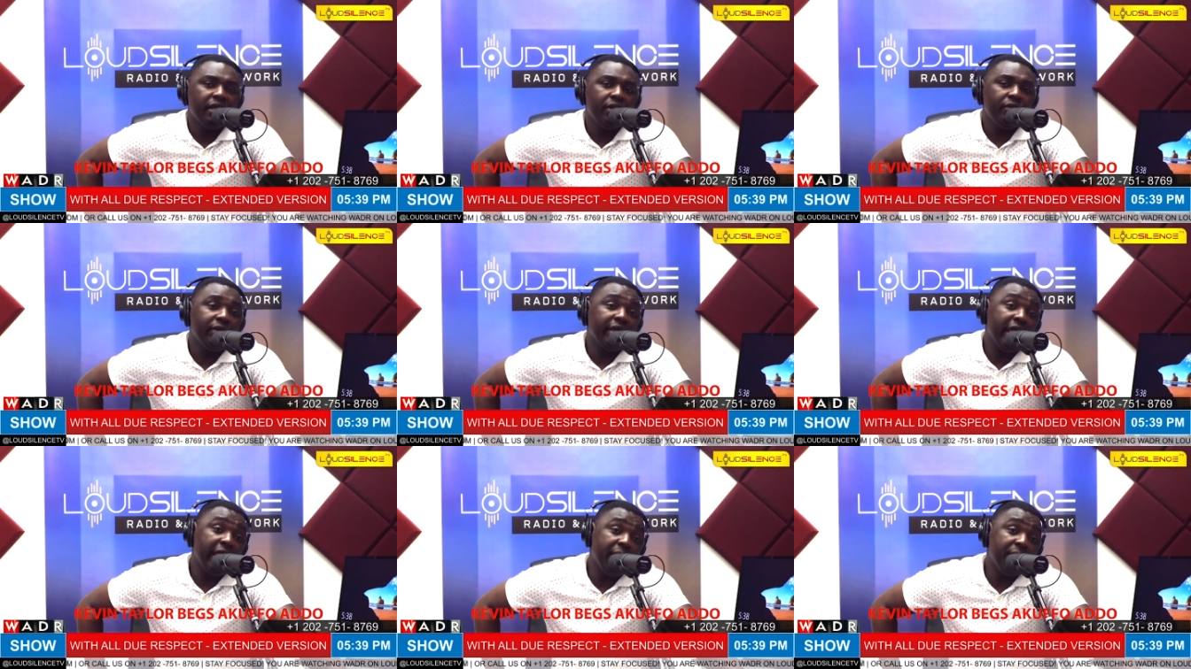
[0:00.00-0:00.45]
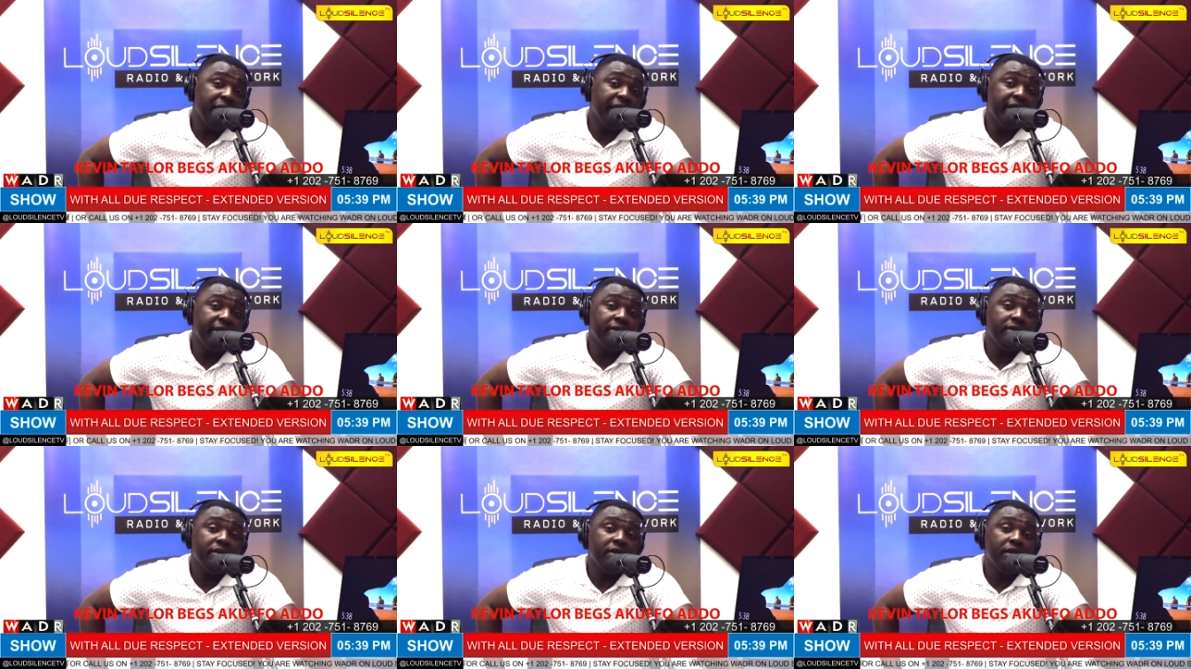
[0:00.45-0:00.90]
You came
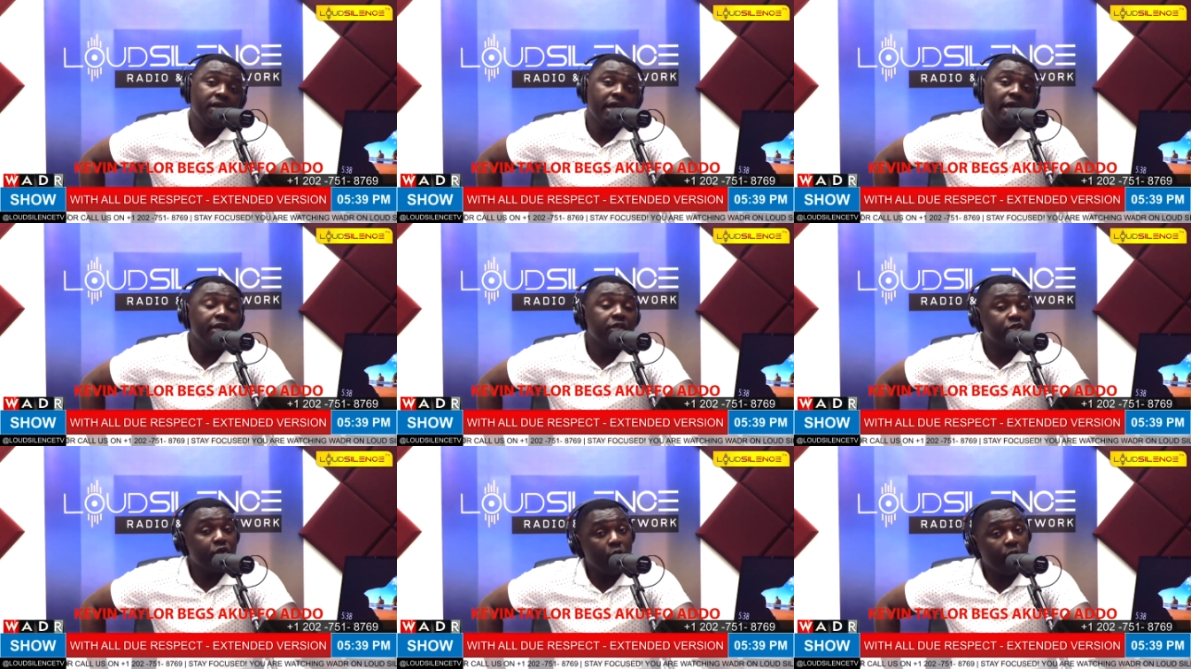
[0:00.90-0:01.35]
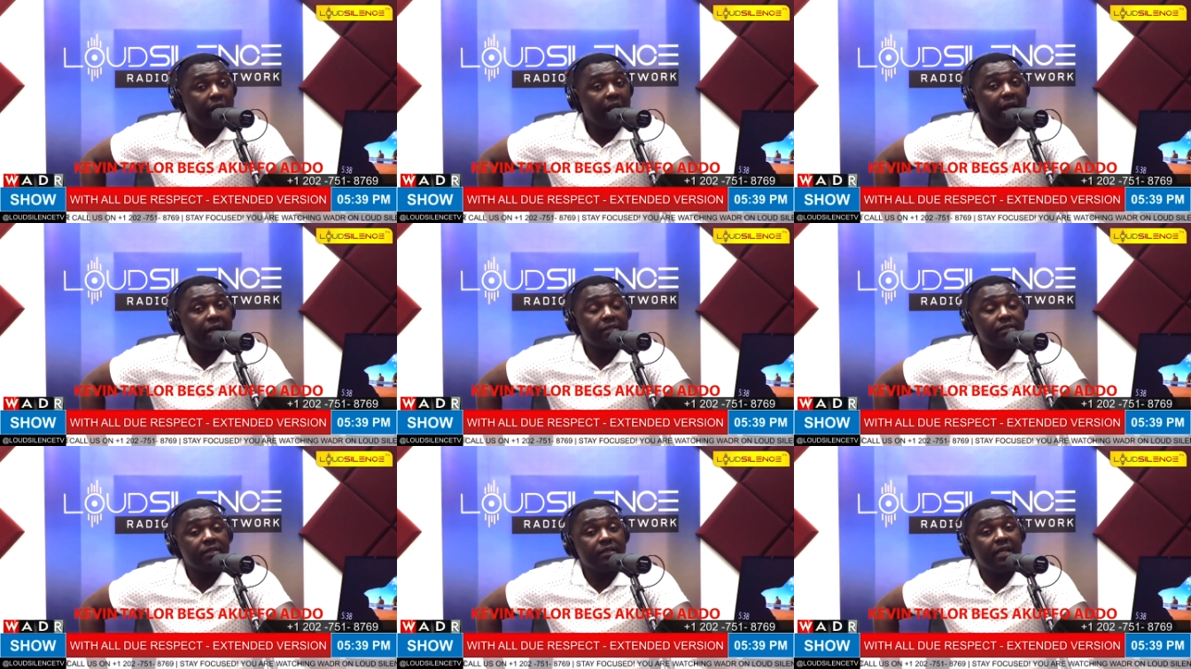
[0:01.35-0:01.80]
in and you told
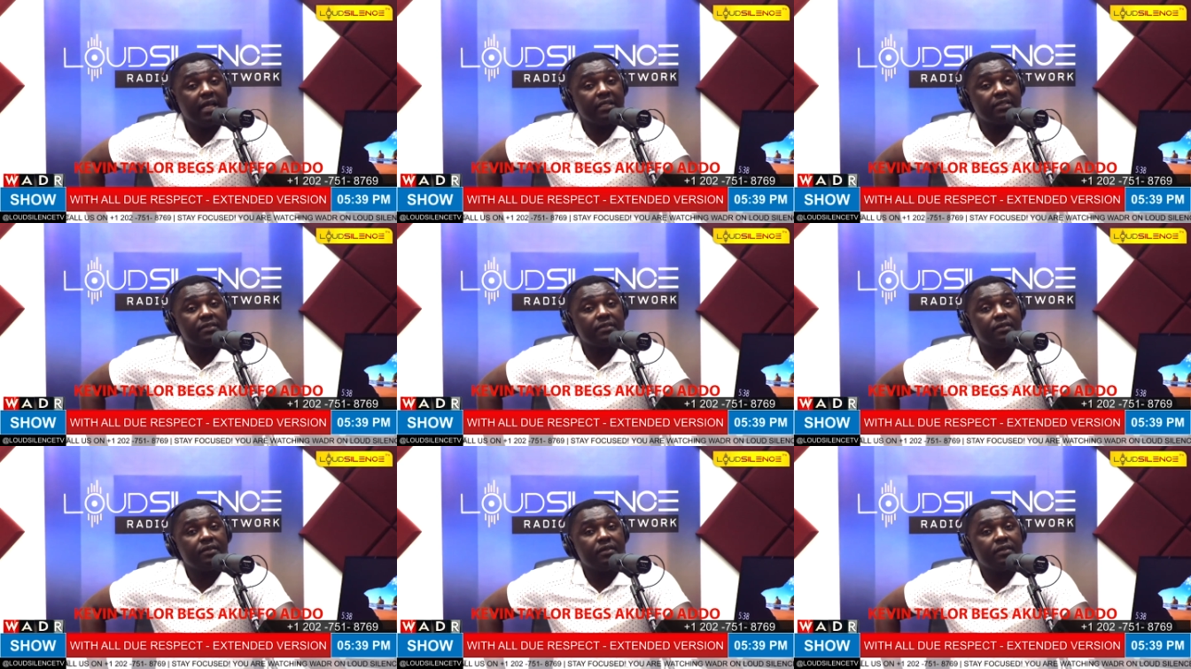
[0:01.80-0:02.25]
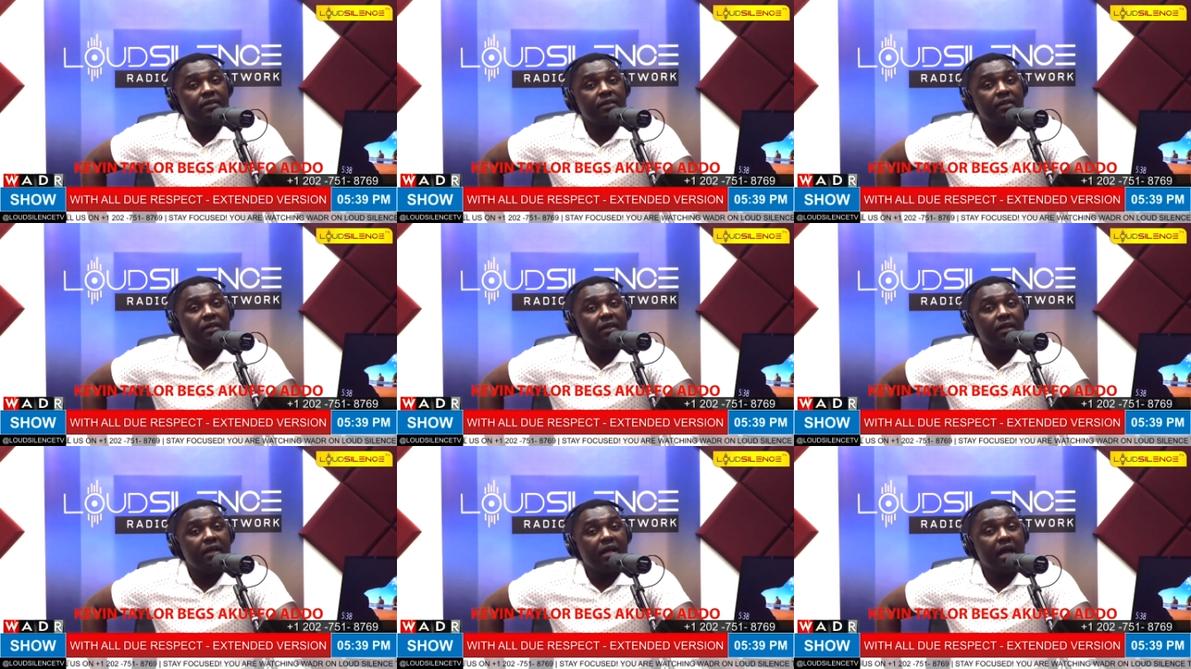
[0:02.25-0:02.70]
us that
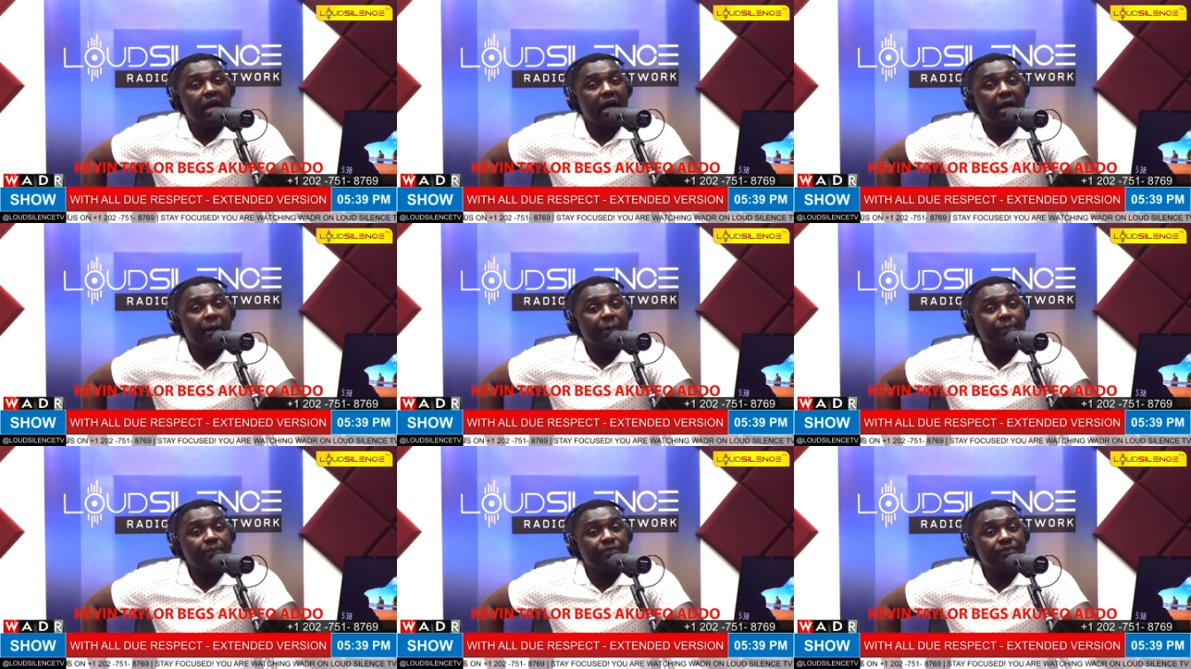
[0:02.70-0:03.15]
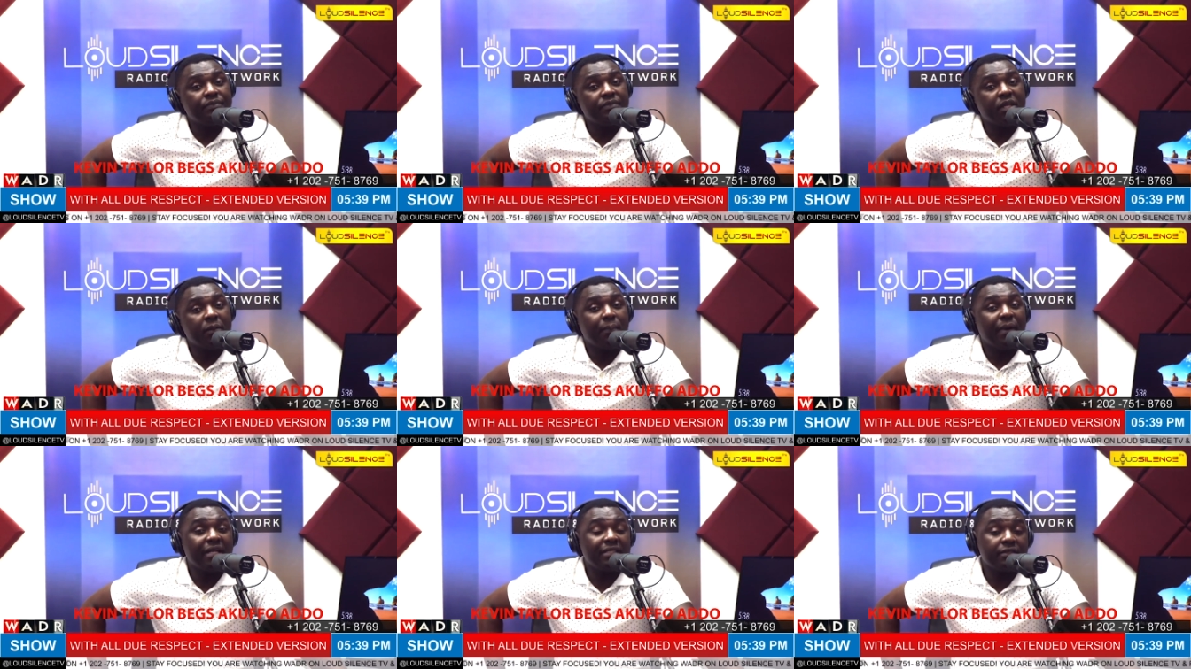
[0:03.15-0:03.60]
um,
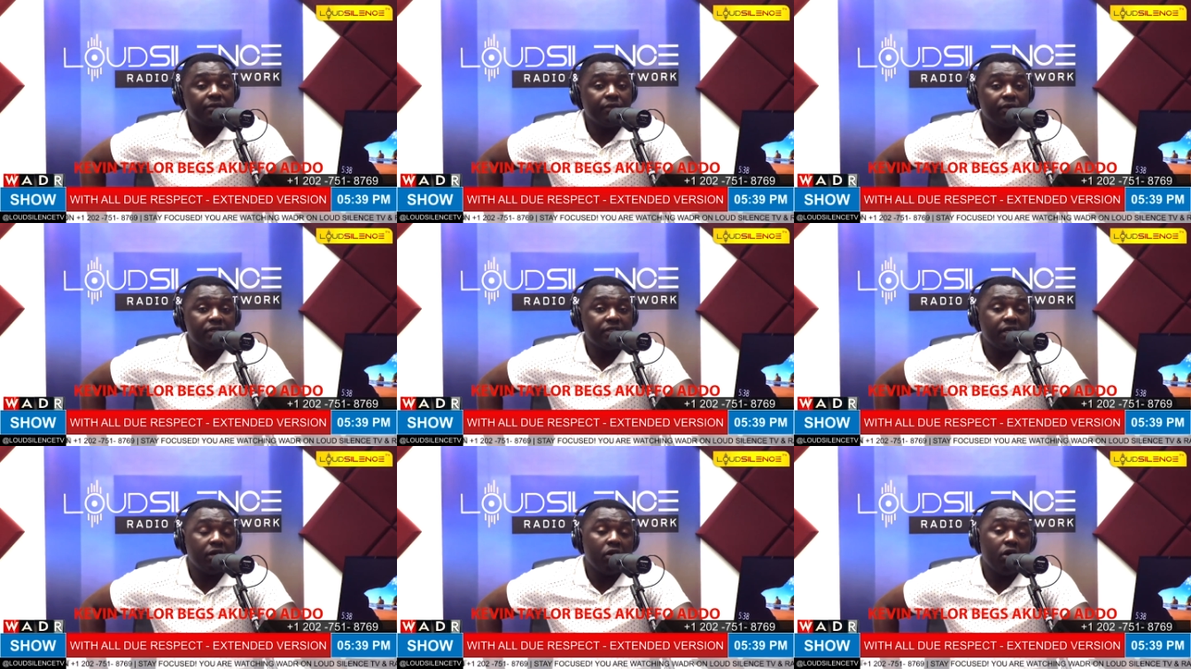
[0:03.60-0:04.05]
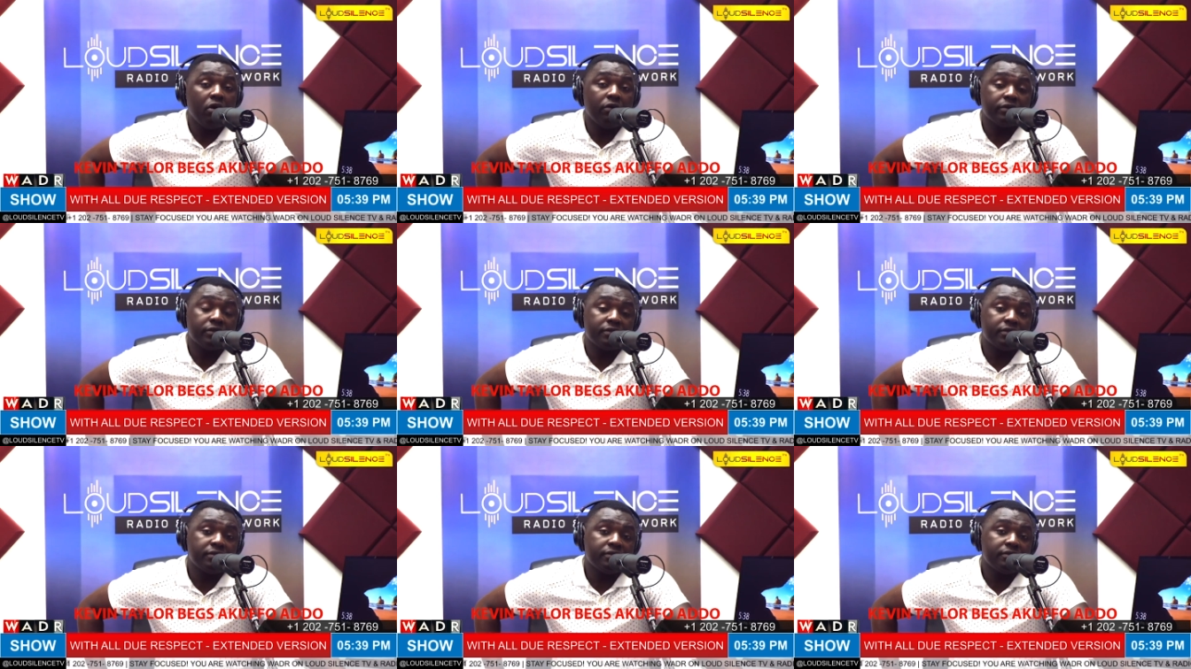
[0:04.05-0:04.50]
the battle was the
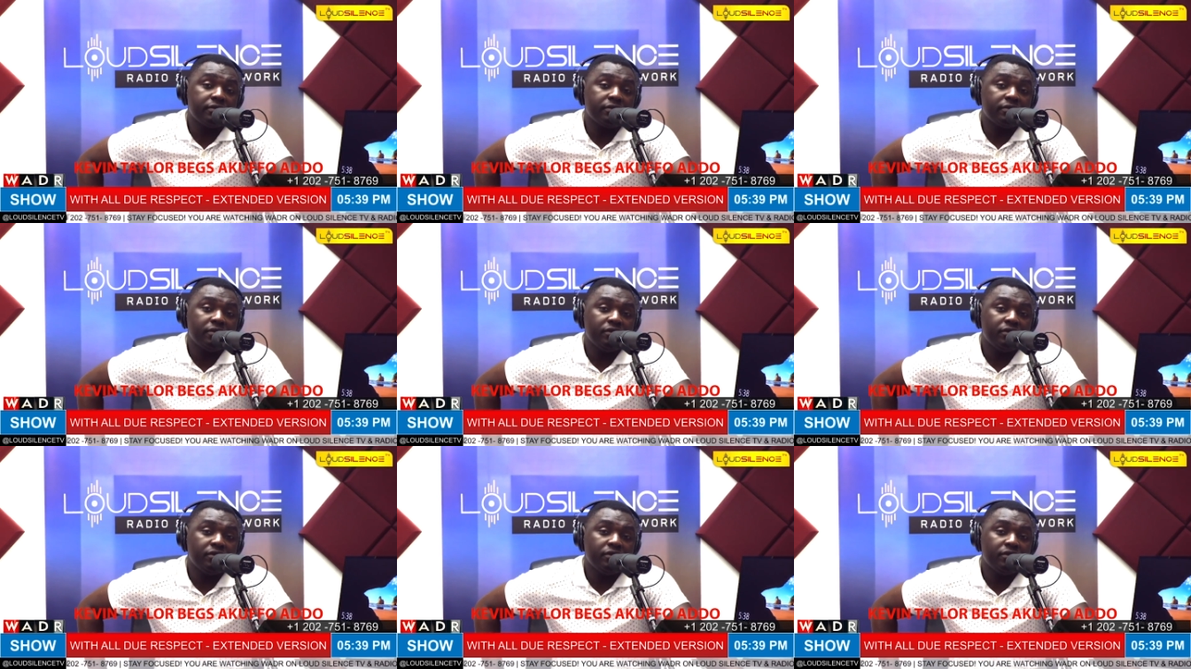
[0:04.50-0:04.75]
Lord's.